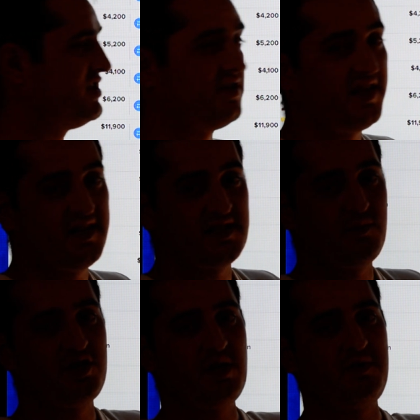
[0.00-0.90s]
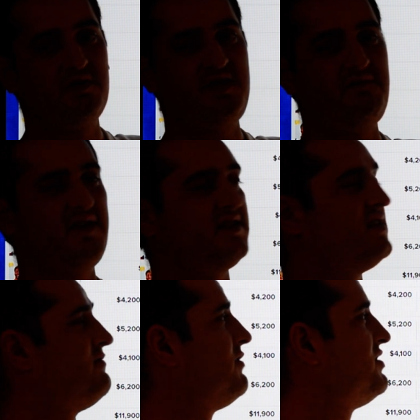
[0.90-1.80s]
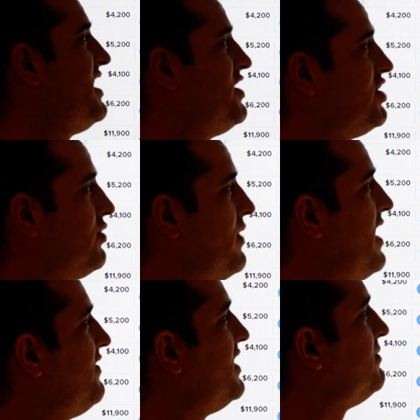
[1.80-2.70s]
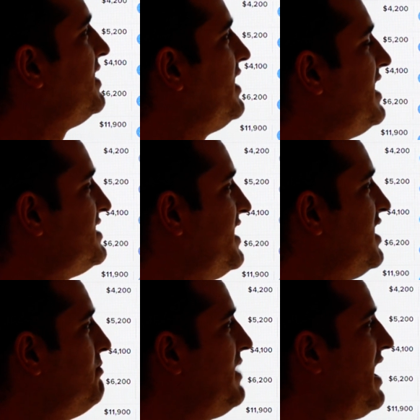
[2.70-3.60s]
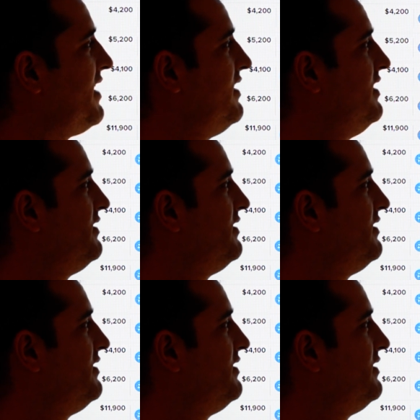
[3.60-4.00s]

is, are they going to switch up their defensive rotation around them as they come back?